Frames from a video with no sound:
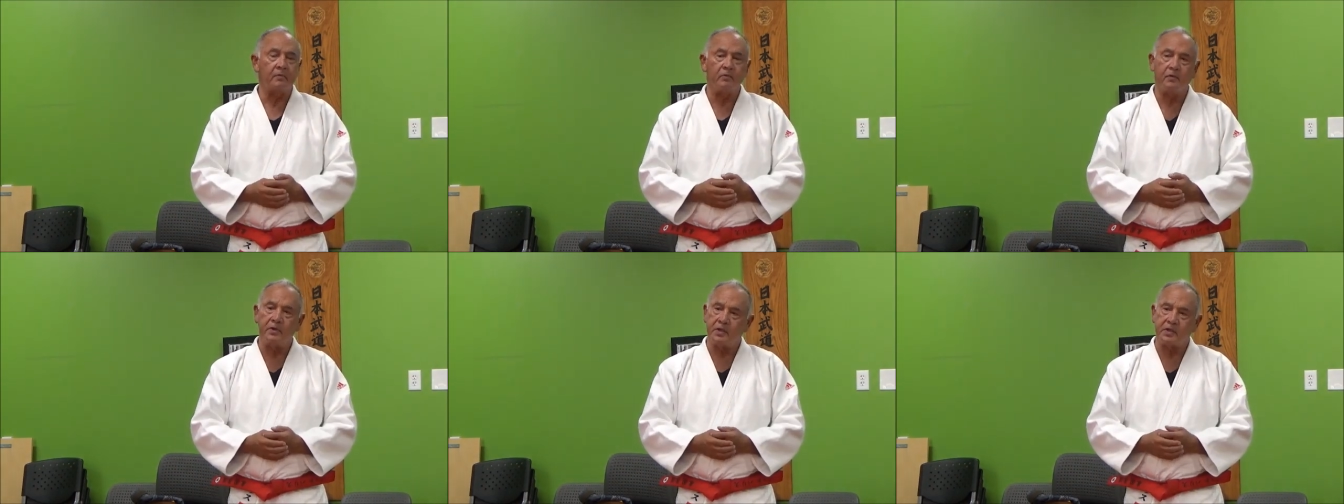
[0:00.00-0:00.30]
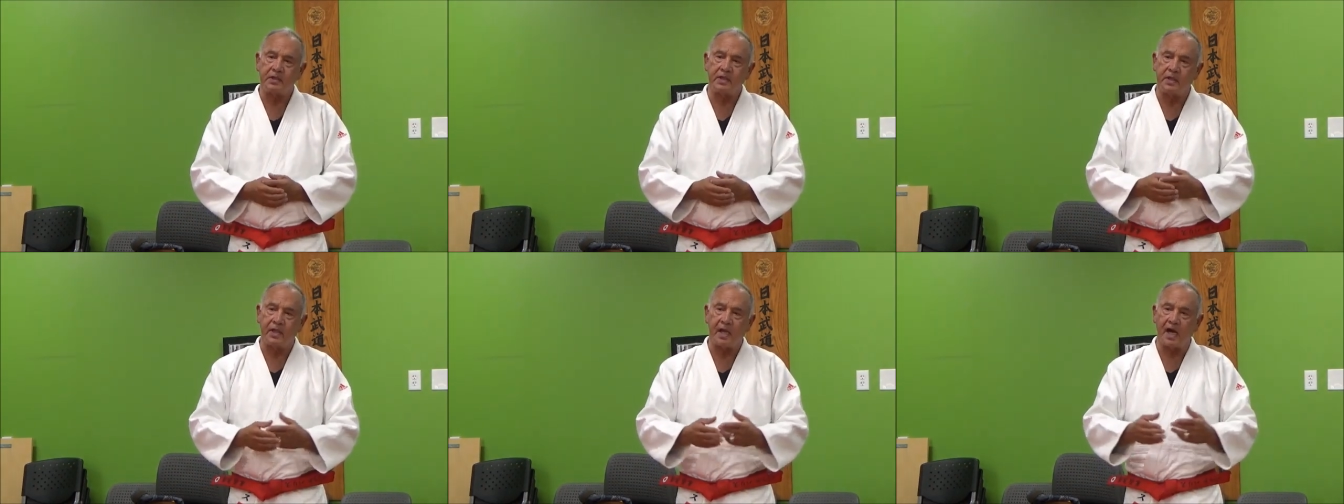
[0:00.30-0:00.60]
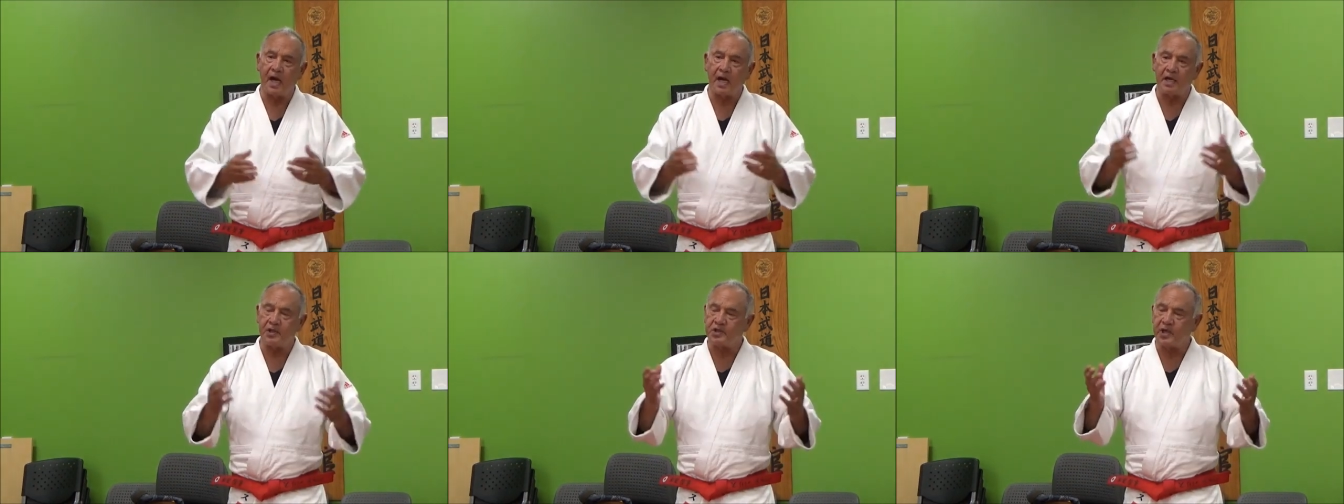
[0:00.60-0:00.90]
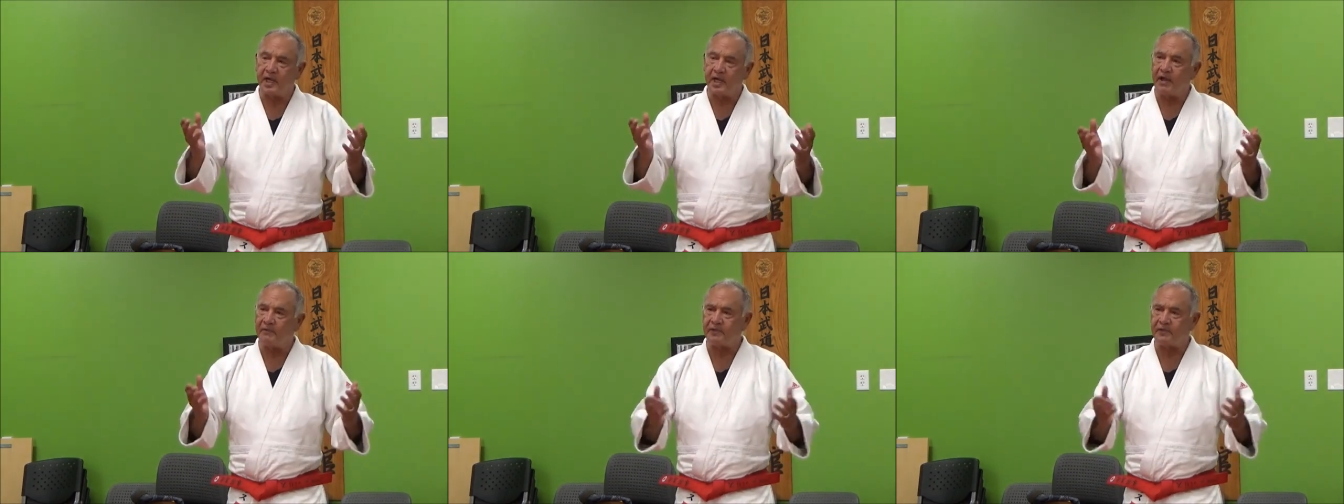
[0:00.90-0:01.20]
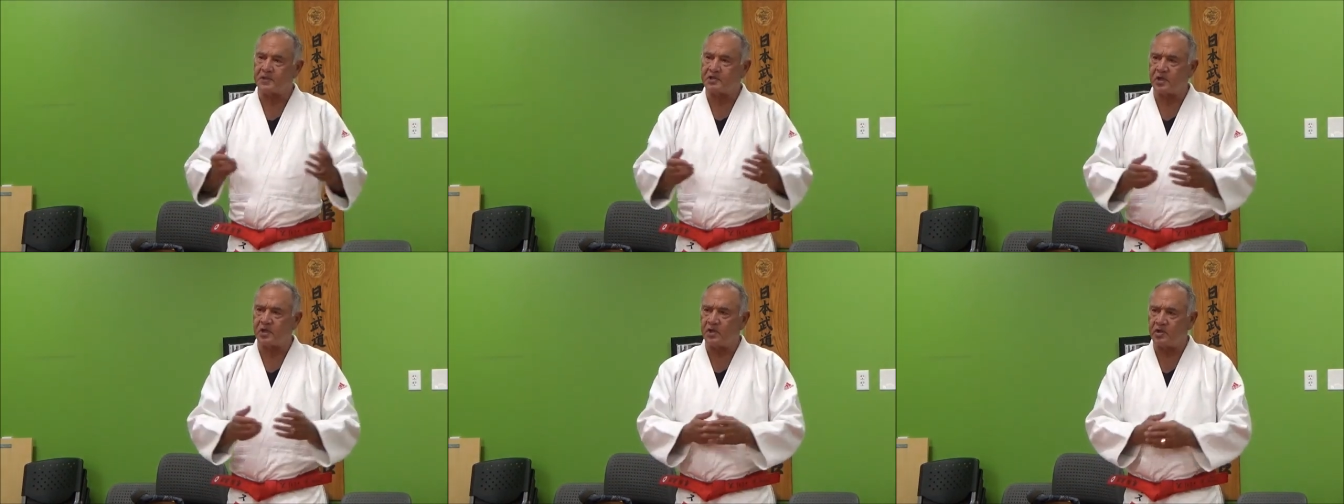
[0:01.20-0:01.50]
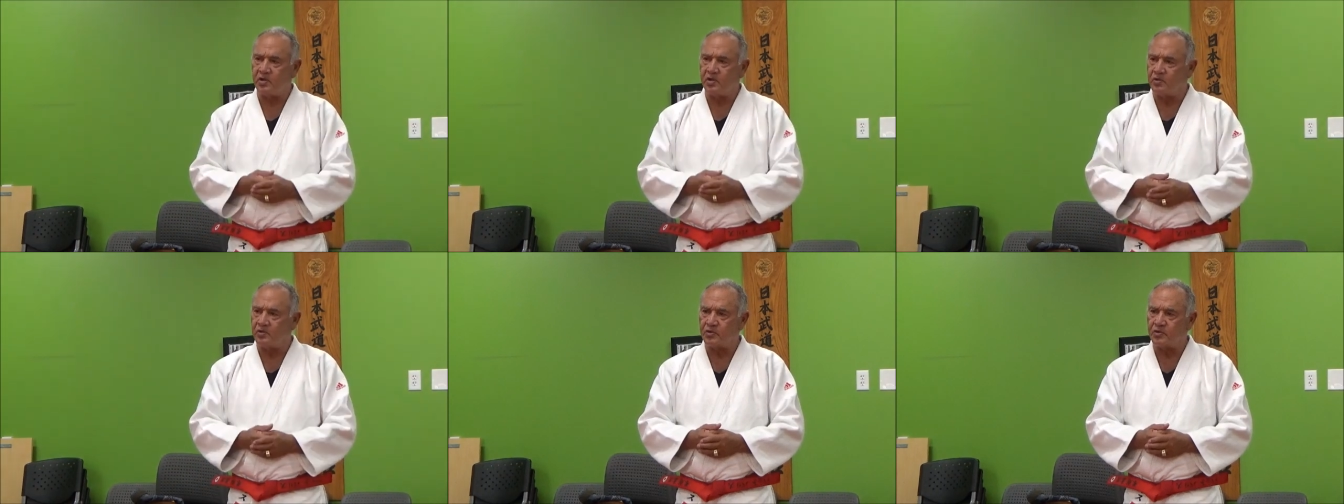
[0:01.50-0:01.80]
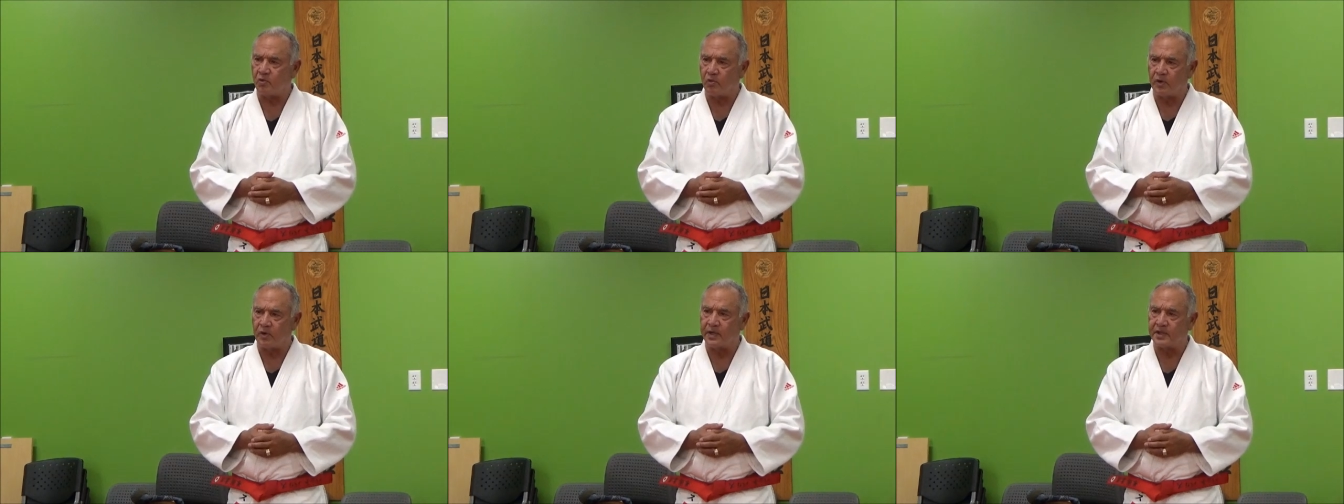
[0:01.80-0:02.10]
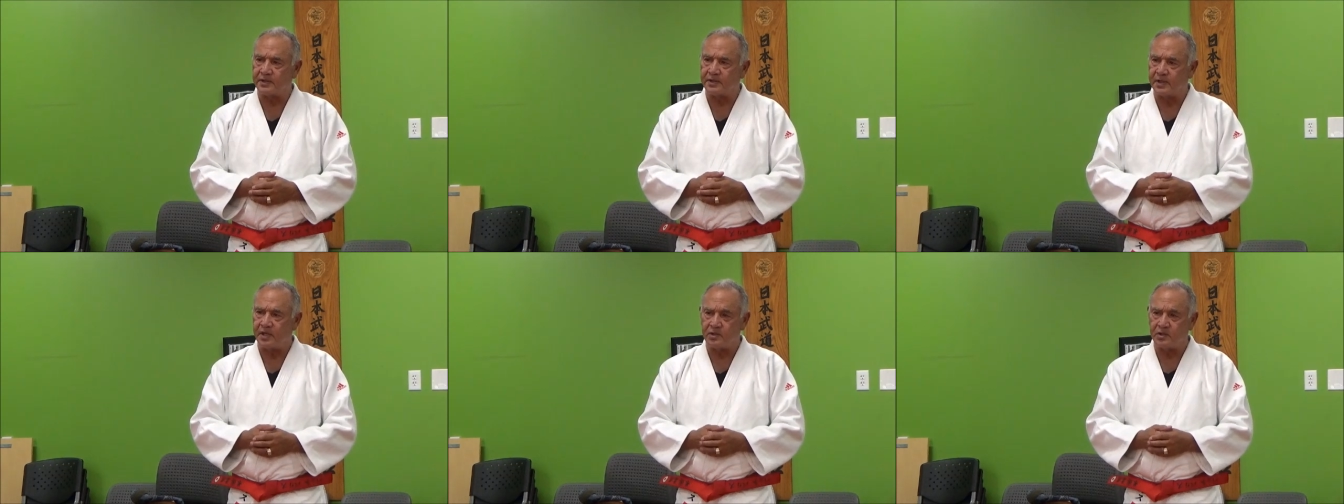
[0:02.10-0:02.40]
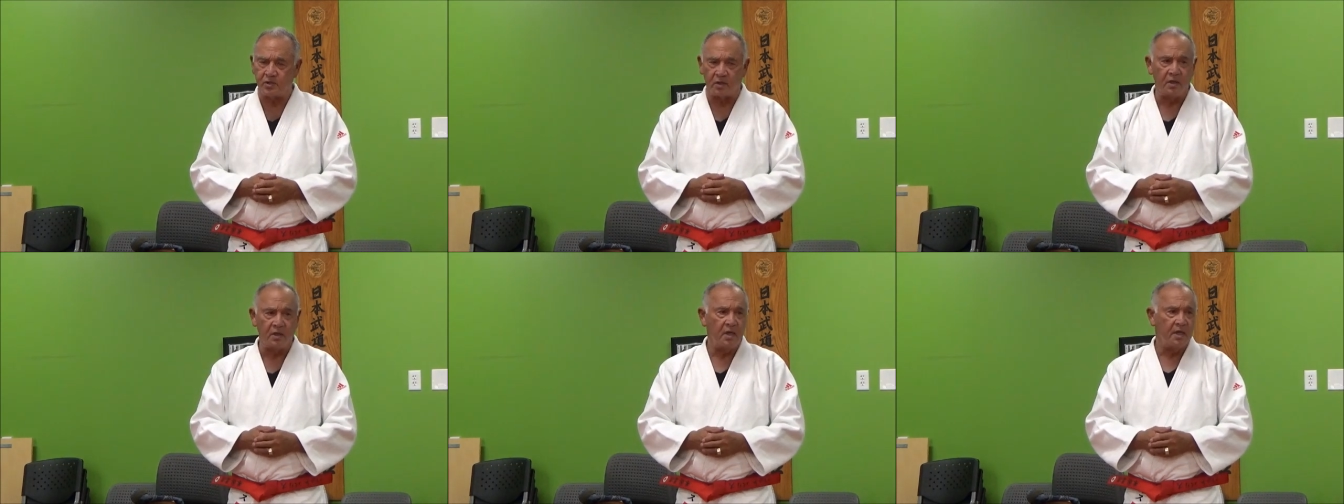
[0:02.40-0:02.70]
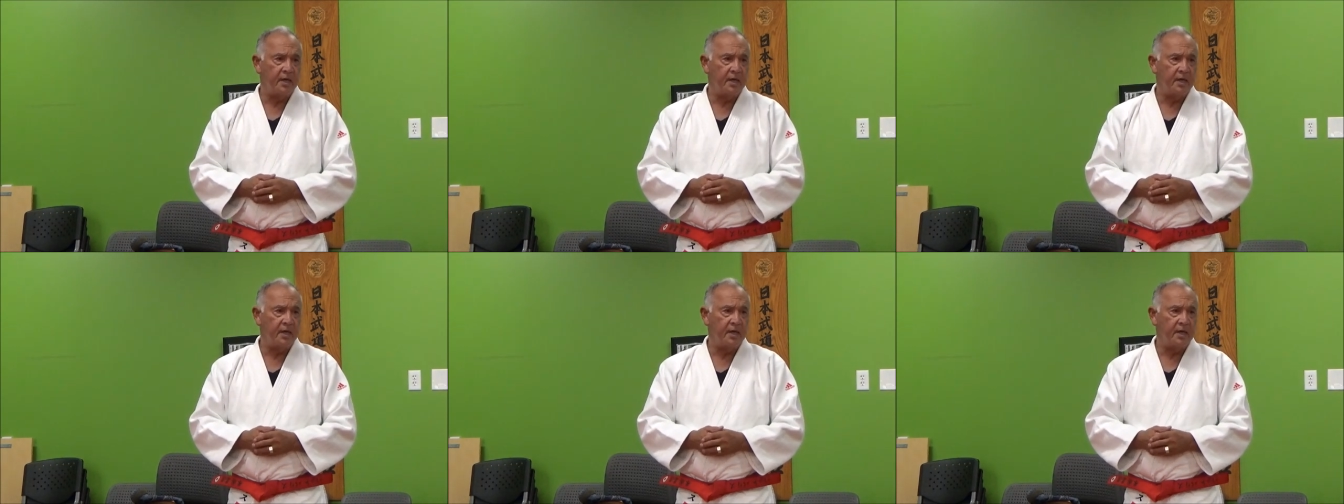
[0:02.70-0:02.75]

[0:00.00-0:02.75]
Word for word: We see the IJF, it's a huge organization.